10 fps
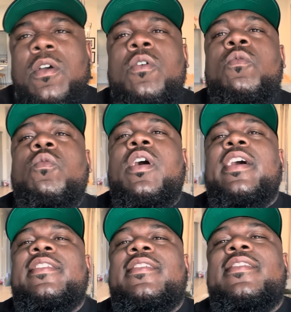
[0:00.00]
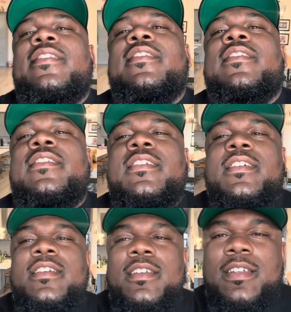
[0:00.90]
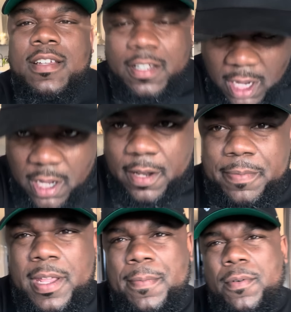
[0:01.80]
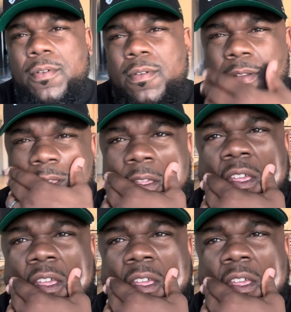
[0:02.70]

What's good, people?